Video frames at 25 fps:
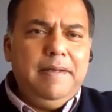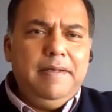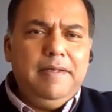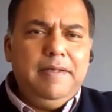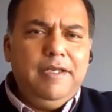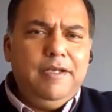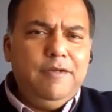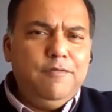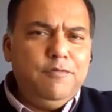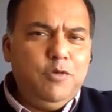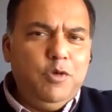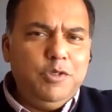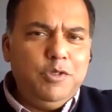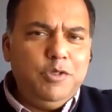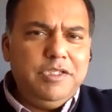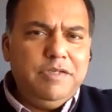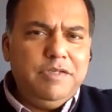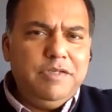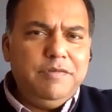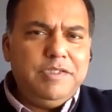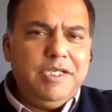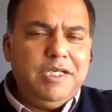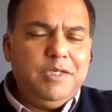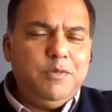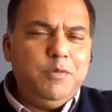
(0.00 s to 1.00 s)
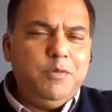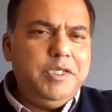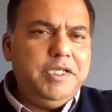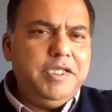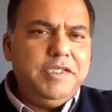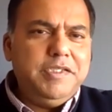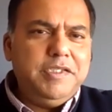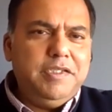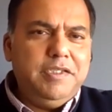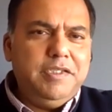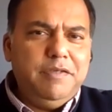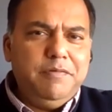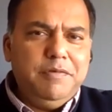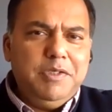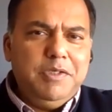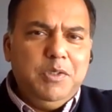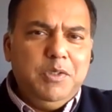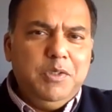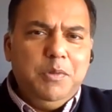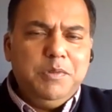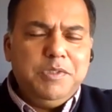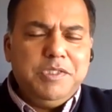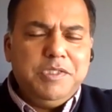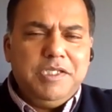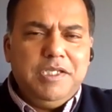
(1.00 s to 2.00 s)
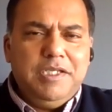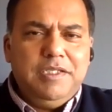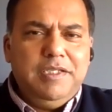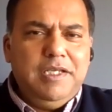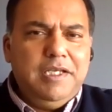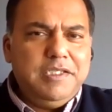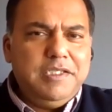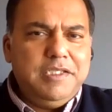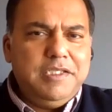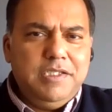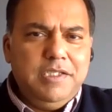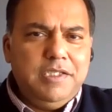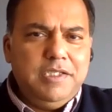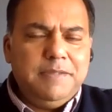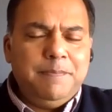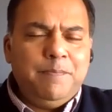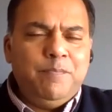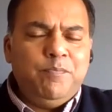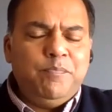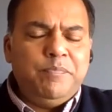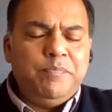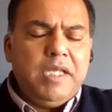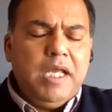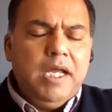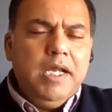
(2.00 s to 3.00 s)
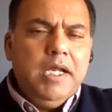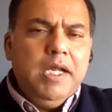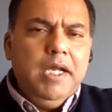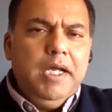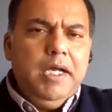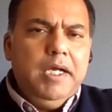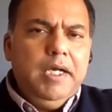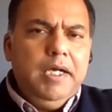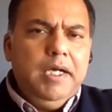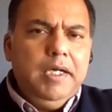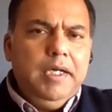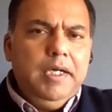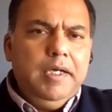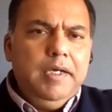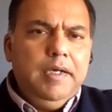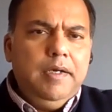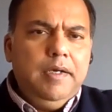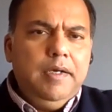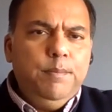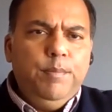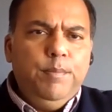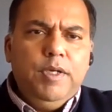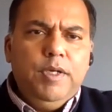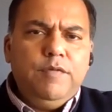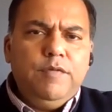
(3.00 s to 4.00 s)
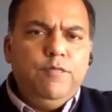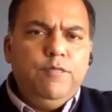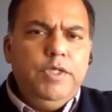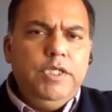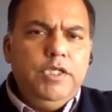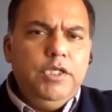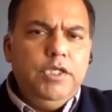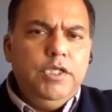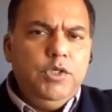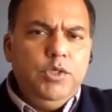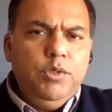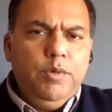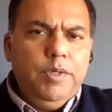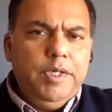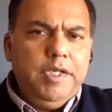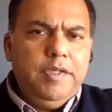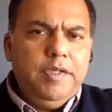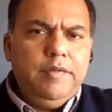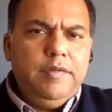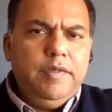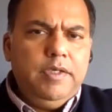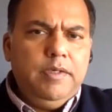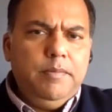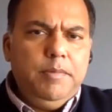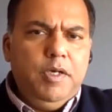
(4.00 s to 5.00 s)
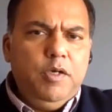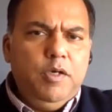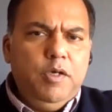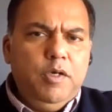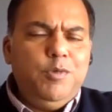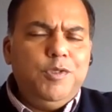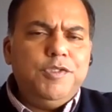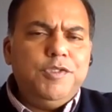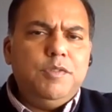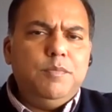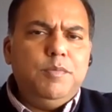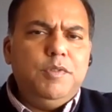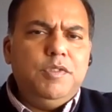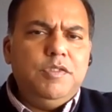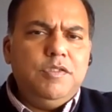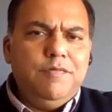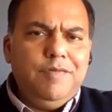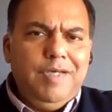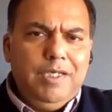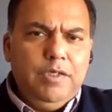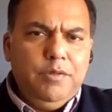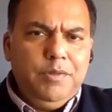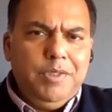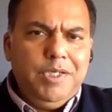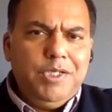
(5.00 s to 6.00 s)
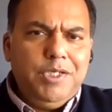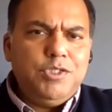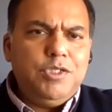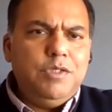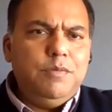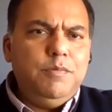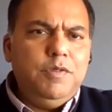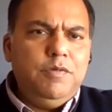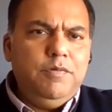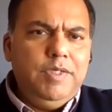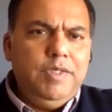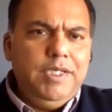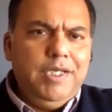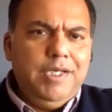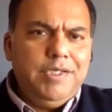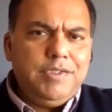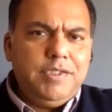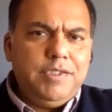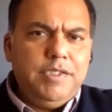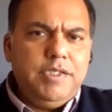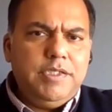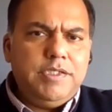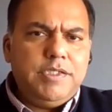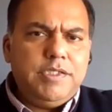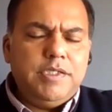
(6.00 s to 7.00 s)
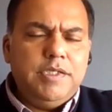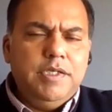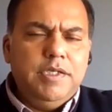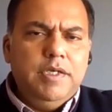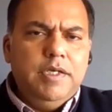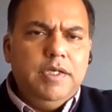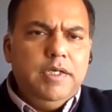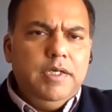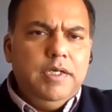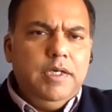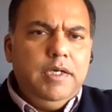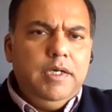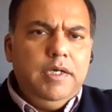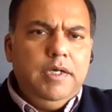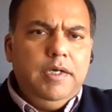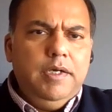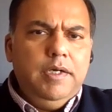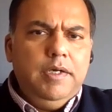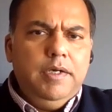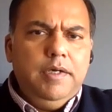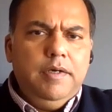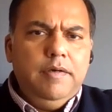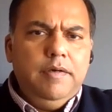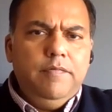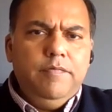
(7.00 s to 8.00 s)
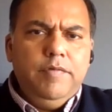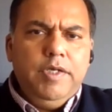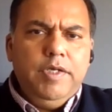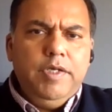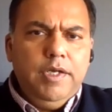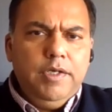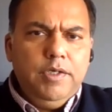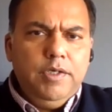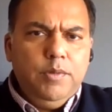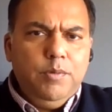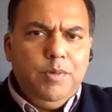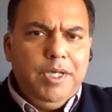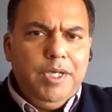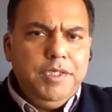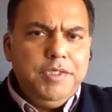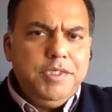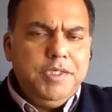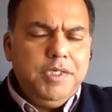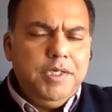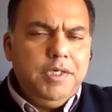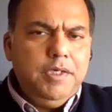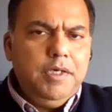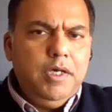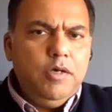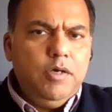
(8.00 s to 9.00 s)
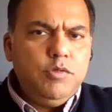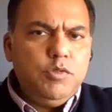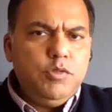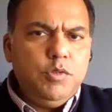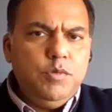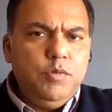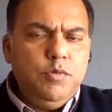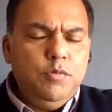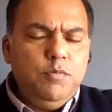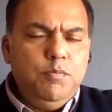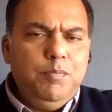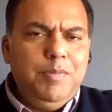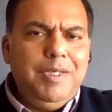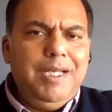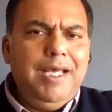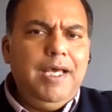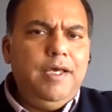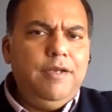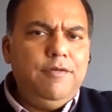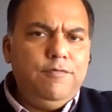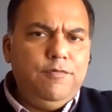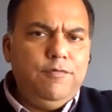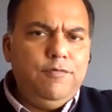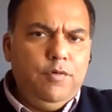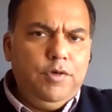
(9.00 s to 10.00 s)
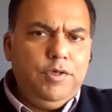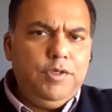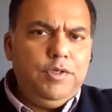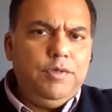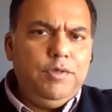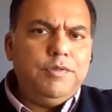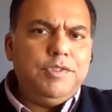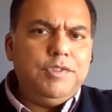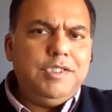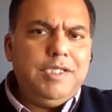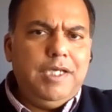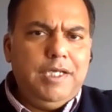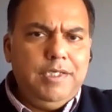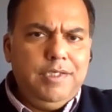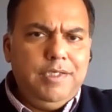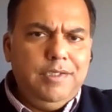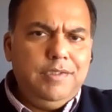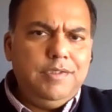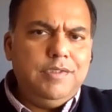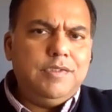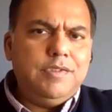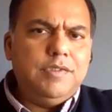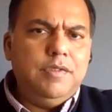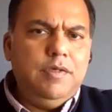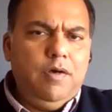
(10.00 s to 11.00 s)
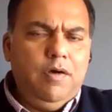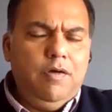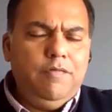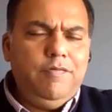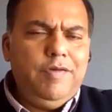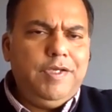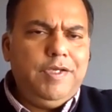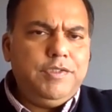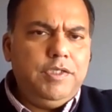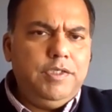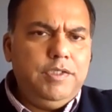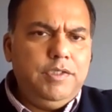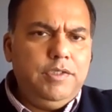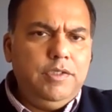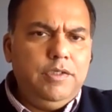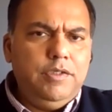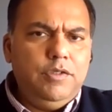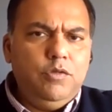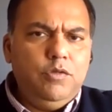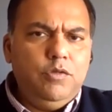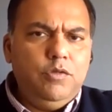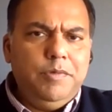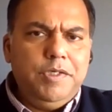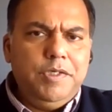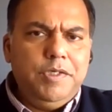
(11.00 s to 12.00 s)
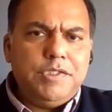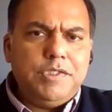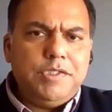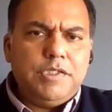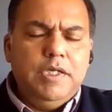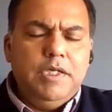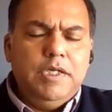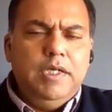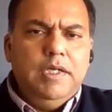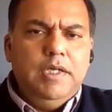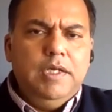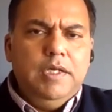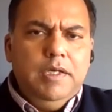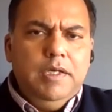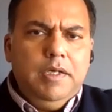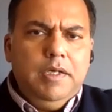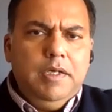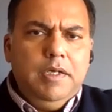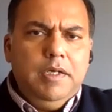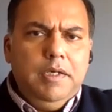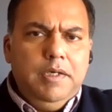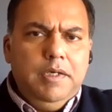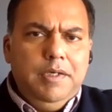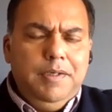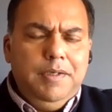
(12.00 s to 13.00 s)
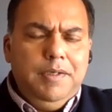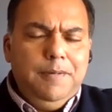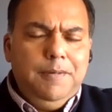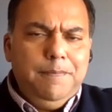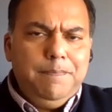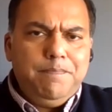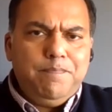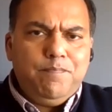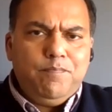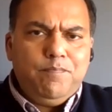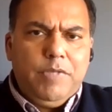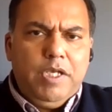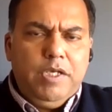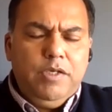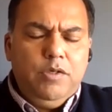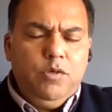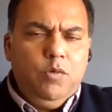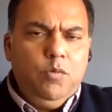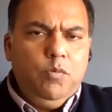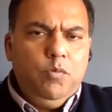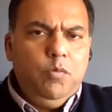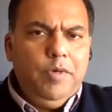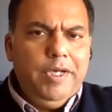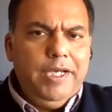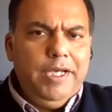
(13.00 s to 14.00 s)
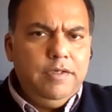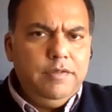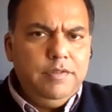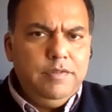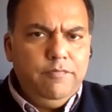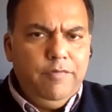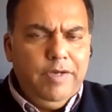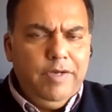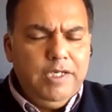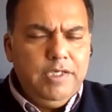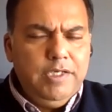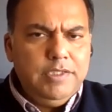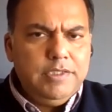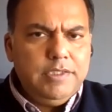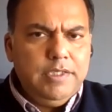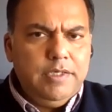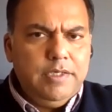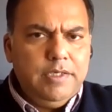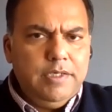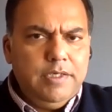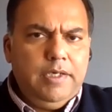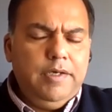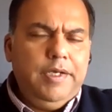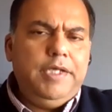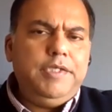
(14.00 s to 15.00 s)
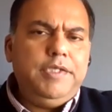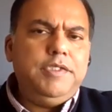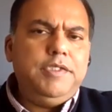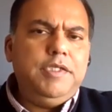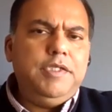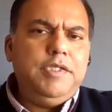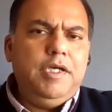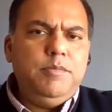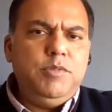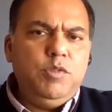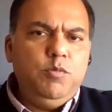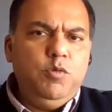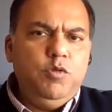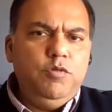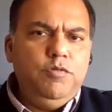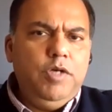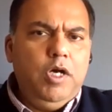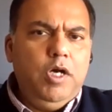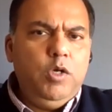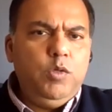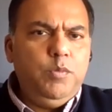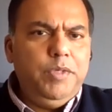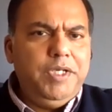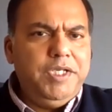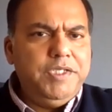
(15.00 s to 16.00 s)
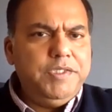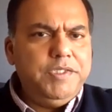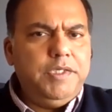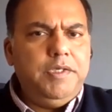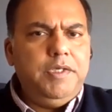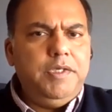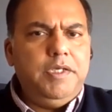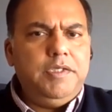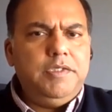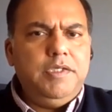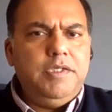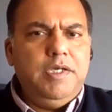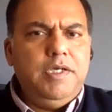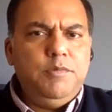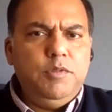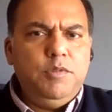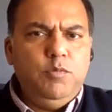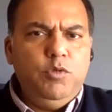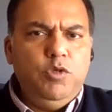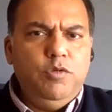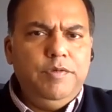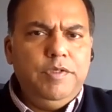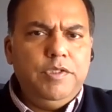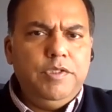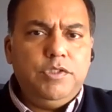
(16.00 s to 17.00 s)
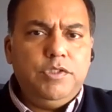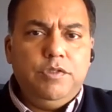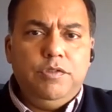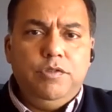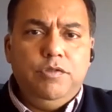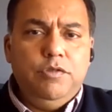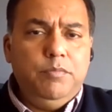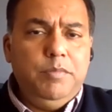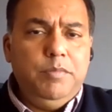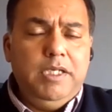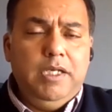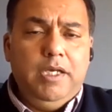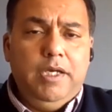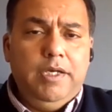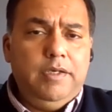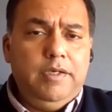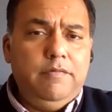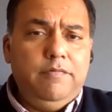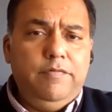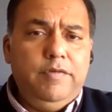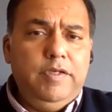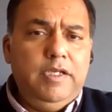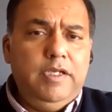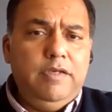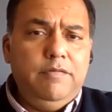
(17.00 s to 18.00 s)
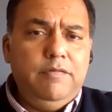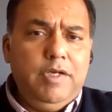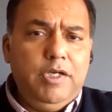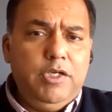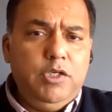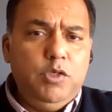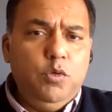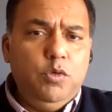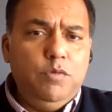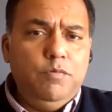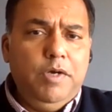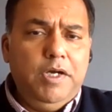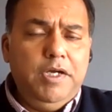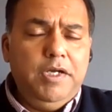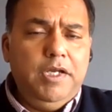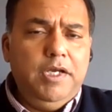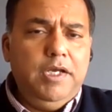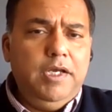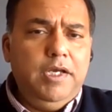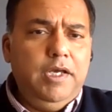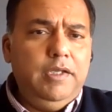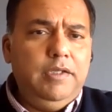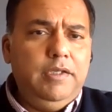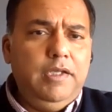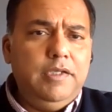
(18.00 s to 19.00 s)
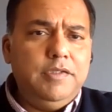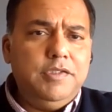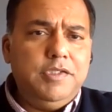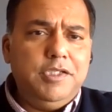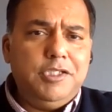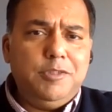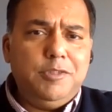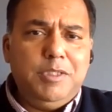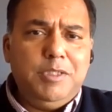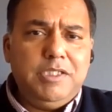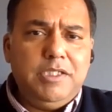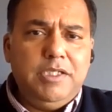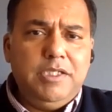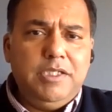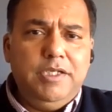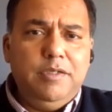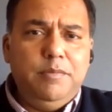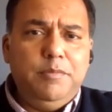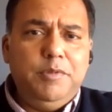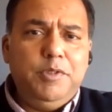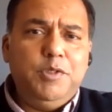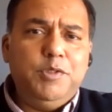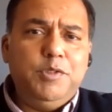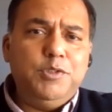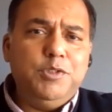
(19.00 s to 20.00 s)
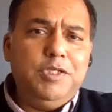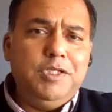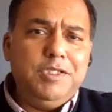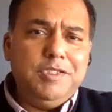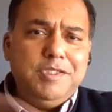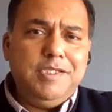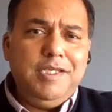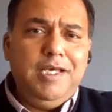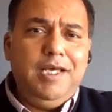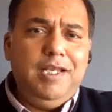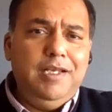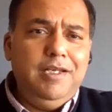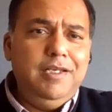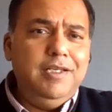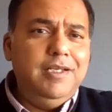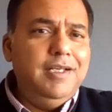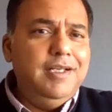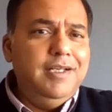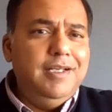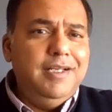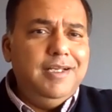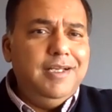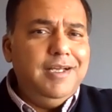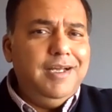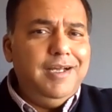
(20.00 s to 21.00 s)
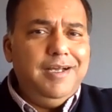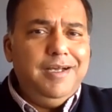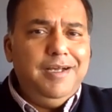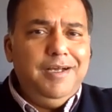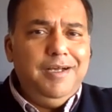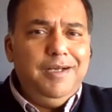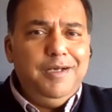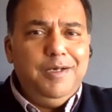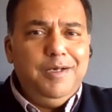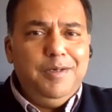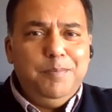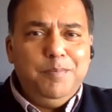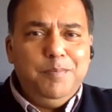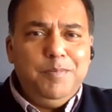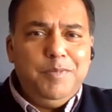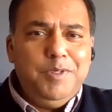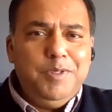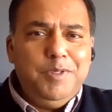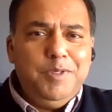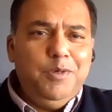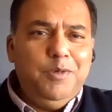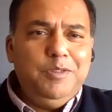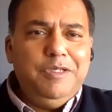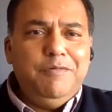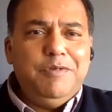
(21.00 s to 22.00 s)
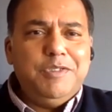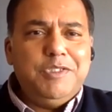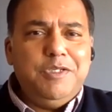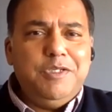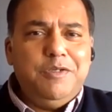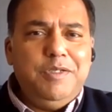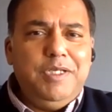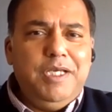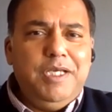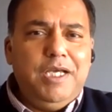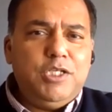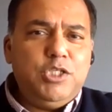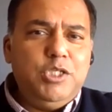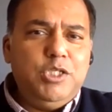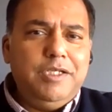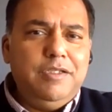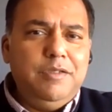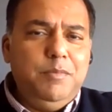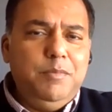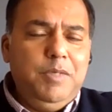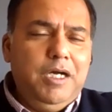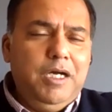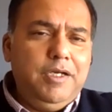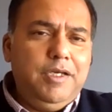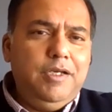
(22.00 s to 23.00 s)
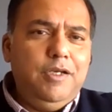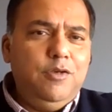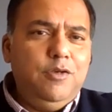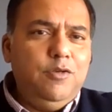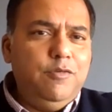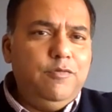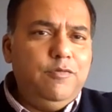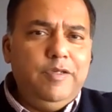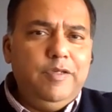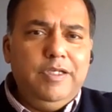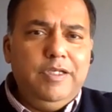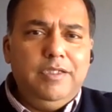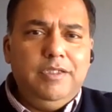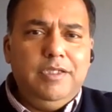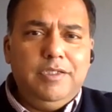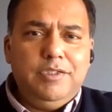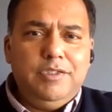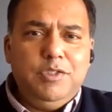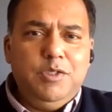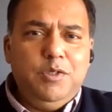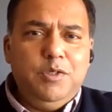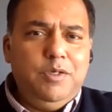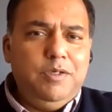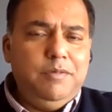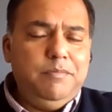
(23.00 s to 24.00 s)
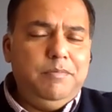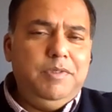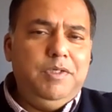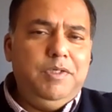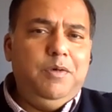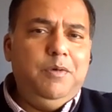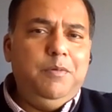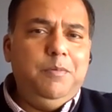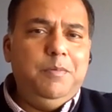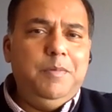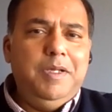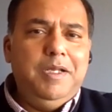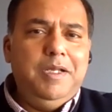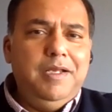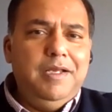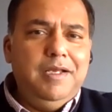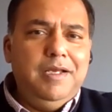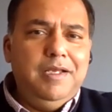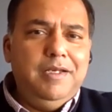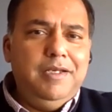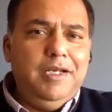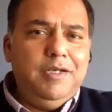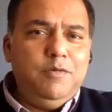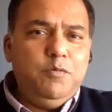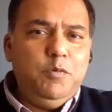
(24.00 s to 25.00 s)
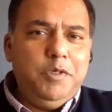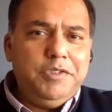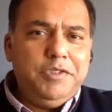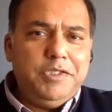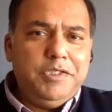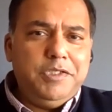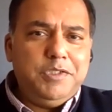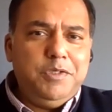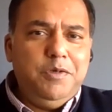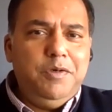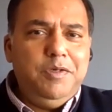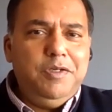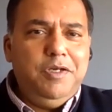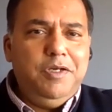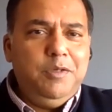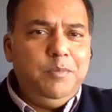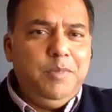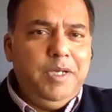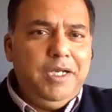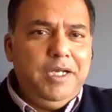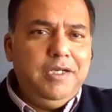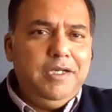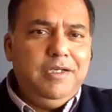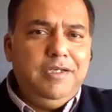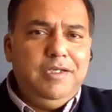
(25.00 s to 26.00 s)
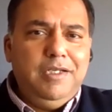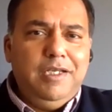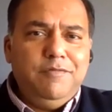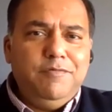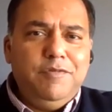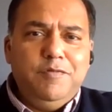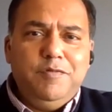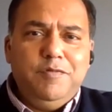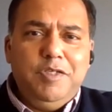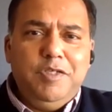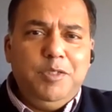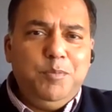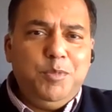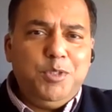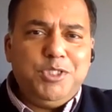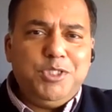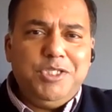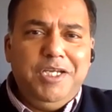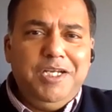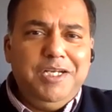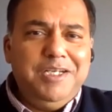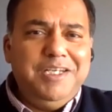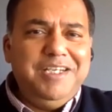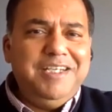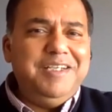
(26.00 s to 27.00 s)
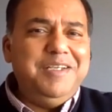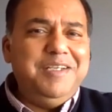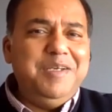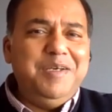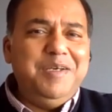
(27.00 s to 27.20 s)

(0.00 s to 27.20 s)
and of course there was equities and there were loans, and that's it. Uh, but we didn't know anything about principles of allocation between assets Hmm. Uh, we had no idea how to plan for you know cycles of asset turnovers. Uh, you know when when is the correct time to move out? When is the correct time to move in? So you'd be like feeling very good one day, and then six months later because you didn't sell, um, you know there was a reaction in the market, and you feel that your you know net worth has gone down by 10 15%